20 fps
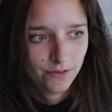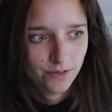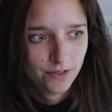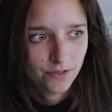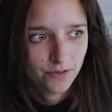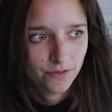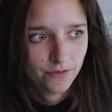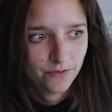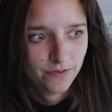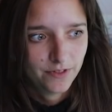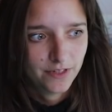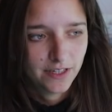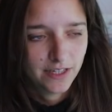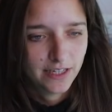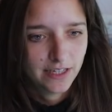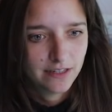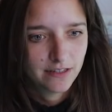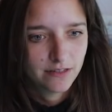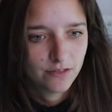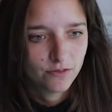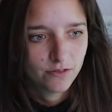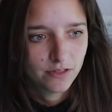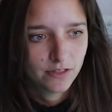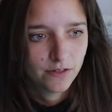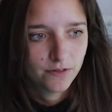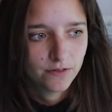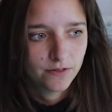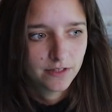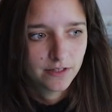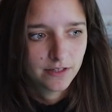Oh, so far yet so
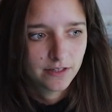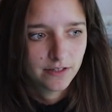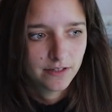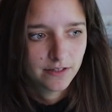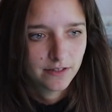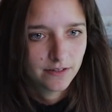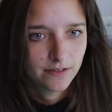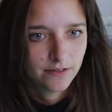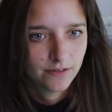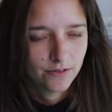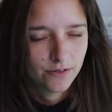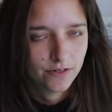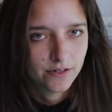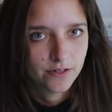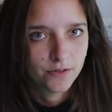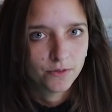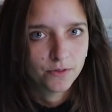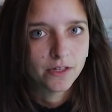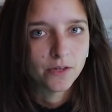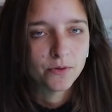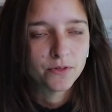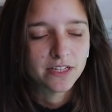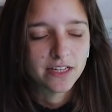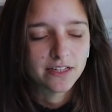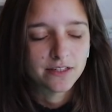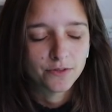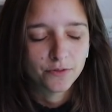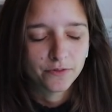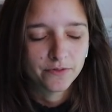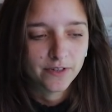close. Or so close
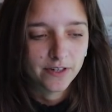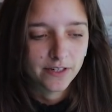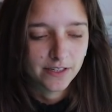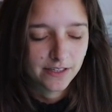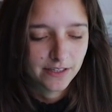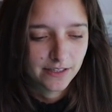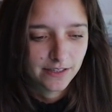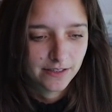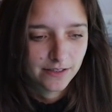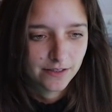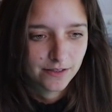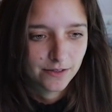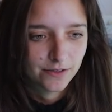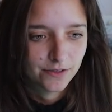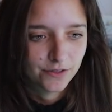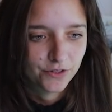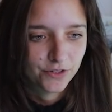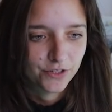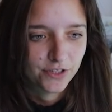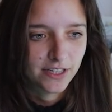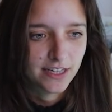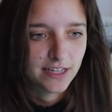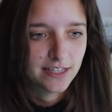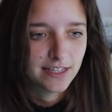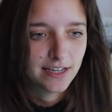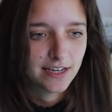yet so far should I